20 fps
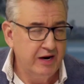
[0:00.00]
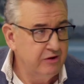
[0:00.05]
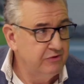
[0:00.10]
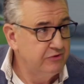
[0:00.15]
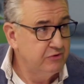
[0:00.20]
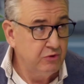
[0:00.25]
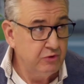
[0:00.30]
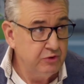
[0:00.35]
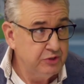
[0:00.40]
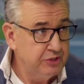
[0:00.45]

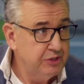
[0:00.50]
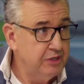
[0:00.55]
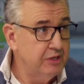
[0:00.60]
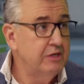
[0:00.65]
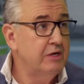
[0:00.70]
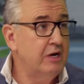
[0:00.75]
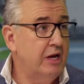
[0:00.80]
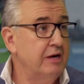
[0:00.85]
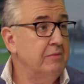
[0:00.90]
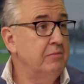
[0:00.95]
of course,
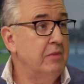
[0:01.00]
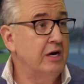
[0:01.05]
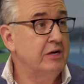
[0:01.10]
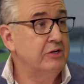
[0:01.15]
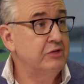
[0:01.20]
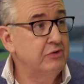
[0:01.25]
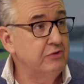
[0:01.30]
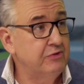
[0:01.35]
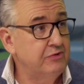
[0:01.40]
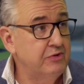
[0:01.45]
like
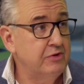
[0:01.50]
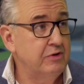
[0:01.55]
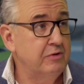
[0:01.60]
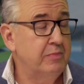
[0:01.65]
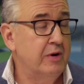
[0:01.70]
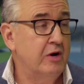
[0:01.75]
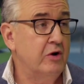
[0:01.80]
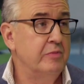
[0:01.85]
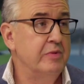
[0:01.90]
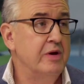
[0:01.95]
Microsoft
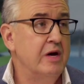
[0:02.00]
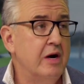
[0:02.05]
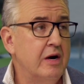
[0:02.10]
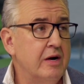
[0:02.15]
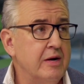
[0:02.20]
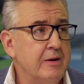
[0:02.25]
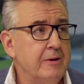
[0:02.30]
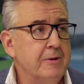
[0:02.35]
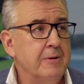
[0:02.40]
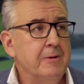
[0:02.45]
Power
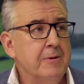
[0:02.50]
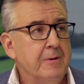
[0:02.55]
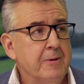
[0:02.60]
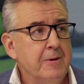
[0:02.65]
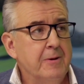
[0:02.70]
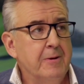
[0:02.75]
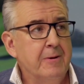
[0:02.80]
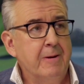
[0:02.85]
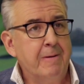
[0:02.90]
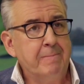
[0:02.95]
BI.
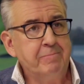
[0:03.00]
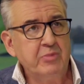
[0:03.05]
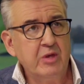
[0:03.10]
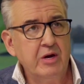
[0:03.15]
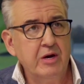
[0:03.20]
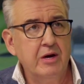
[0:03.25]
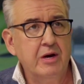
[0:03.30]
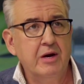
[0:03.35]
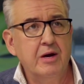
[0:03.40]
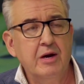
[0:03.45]

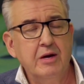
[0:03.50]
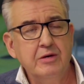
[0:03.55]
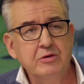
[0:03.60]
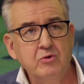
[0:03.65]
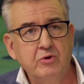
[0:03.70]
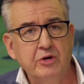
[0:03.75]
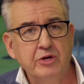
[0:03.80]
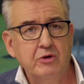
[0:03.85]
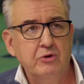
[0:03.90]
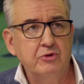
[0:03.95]

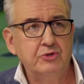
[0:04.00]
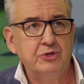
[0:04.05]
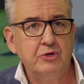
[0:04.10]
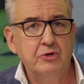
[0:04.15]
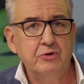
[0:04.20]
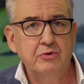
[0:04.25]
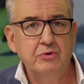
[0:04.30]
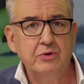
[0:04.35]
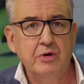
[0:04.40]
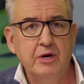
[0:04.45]
You can
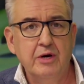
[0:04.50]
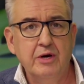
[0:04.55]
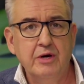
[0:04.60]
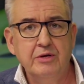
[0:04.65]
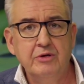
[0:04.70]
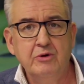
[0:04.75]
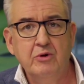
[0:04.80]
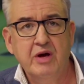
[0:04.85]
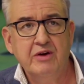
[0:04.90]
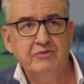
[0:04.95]
also
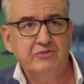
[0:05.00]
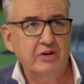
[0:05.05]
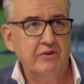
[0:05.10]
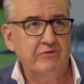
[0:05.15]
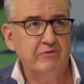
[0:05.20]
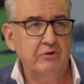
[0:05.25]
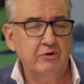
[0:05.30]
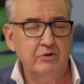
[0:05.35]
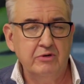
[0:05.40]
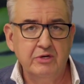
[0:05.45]
you have
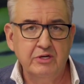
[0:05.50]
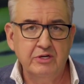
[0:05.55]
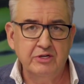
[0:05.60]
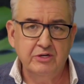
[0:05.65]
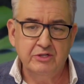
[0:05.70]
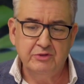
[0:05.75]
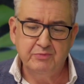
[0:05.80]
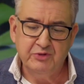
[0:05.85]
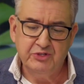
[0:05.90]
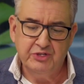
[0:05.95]

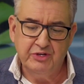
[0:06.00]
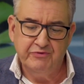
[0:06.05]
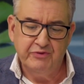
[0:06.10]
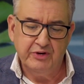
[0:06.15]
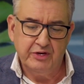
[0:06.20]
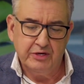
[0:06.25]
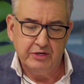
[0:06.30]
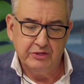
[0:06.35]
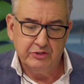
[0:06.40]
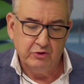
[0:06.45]
several
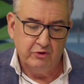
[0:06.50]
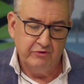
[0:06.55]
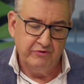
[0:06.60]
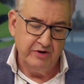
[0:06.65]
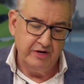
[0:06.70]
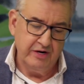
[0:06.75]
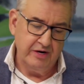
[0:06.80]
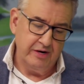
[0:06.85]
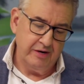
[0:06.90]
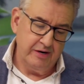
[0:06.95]
specific
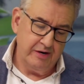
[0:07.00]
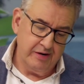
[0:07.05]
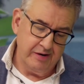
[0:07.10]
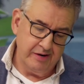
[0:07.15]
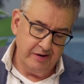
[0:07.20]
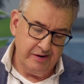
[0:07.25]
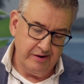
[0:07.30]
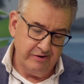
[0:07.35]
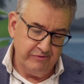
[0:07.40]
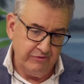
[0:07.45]
software
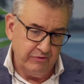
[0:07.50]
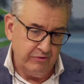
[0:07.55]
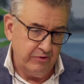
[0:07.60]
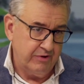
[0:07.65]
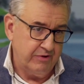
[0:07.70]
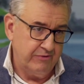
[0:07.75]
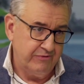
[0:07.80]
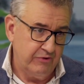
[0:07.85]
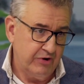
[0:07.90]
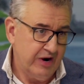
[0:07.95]

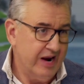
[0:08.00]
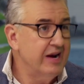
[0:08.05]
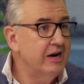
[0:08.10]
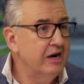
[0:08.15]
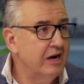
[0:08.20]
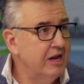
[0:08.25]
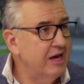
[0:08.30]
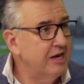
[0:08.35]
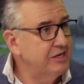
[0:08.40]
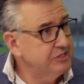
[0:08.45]
for
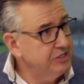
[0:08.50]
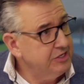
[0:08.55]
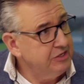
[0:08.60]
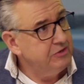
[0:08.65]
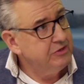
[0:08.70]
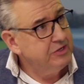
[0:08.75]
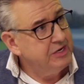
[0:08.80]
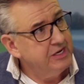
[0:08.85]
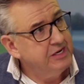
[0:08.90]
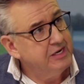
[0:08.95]
analyzing
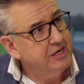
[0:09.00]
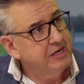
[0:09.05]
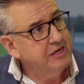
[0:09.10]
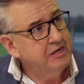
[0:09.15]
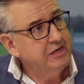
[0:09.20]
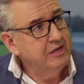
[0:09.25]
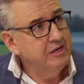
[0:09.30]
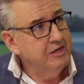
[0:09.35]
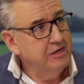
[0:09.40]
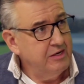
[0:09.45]
your data,
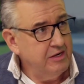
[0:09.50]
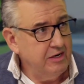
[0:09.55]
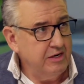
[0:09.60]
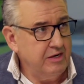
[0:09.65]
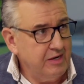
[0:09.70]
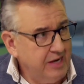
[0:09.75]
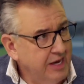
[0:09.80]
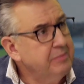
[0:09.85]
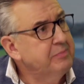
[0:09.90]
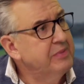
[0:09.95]

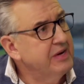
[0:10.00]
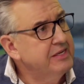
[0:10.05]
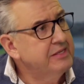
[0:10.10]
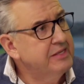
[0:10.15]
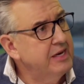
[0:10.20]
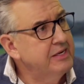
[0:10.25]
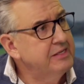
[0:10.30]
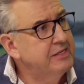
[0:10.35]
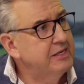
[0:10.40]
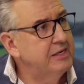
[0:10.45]
like big
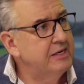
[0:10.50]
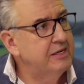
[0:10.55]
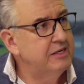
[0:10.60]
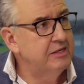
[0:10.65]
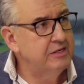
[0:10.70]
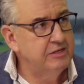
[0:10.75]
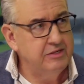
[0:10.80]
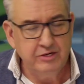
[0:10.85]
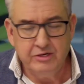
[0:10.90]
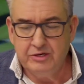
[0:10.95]

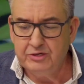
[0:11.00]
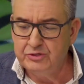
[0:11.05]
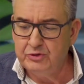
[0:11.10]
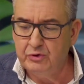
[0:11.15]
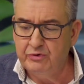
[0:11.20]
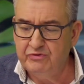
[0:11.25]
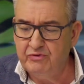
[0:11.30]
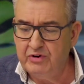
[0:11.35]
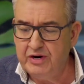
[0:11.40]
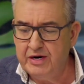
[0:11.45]
data
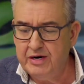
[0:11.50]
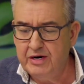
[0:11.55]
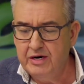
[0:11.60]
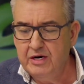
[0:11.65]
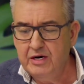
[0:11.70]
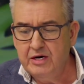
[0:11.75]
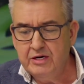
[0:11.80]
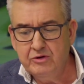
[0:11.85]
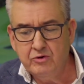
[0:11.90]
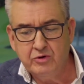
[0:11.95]
software.
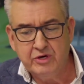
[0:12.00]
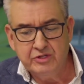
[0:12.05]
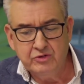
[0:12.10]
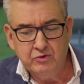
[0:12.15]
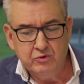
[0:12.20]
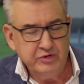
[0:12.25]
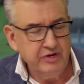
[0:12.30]
You can do